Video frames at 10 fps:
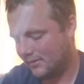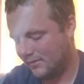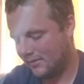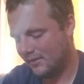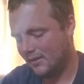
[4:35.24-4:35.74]

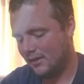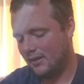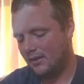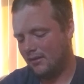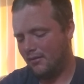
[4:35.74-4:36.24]
I
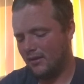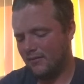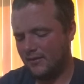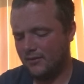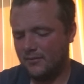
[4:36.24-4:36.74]
already have
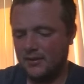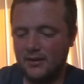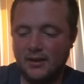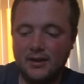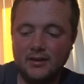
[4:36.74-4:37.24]
this one.
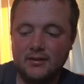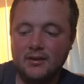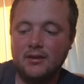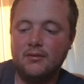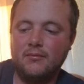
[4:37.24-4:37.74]

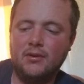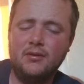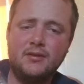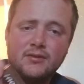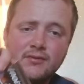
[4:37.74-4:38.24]
World
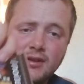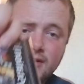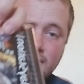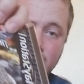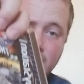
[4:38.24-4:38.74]

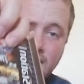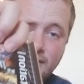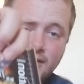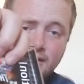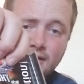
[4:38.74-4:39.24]
Destruction
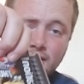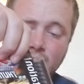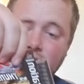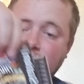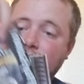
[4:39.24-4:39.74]

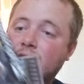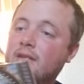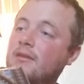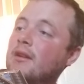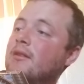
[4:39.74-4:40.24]
League,
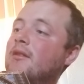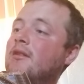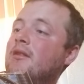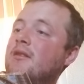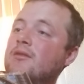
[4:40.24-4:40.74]

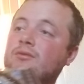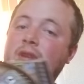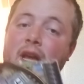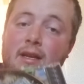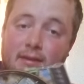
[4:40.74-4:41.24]
Thunder
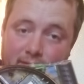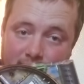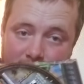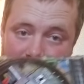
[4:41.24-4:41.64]
Tanks.